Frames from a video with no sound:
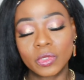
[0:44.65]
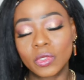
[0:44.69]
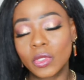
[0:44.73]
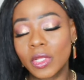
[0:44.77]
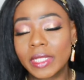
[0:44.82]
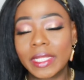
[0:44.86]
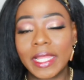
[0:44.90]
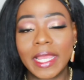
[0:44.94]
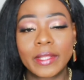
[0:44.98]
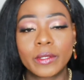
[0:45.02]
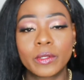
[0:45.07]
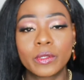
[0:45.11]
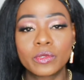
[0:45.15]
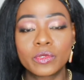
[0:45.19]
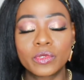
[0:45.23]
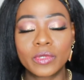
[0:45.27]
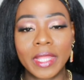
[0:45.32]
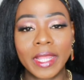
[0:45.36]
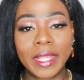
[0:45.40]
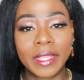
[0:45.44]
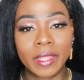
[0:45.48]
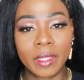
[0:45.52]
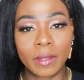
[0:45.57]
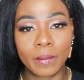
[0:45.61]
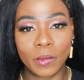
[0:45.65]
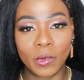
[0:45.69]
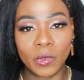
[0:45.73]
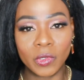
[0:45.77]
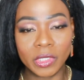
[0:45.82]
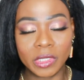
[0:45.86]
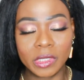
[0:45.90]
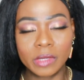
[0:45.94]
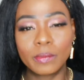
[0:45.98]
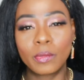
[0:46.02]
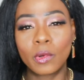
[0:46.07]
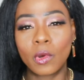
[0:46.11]
not that I don't do that in the
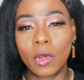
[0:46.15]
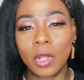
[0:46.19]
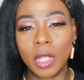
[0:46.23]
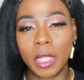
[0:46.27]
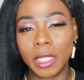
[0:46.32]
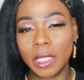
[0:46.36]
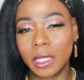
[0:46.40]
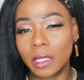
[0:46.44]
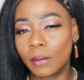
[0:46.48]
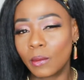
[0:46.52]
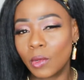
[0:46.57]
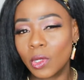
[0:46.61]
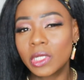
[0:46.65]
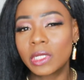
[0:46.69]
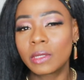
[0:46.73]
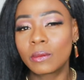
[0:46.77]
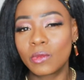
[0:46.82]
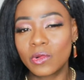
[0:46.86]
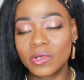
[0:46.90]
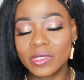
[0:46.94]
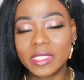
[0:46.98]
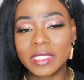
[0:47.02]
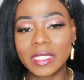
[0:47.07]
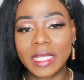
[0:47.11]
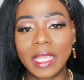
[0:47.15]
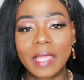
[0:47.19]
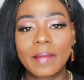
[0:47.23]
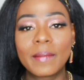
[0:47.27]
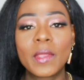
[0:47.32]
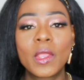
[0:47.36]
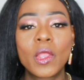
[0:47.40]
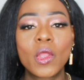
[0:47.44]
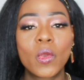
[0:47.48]
morning but in the morning most time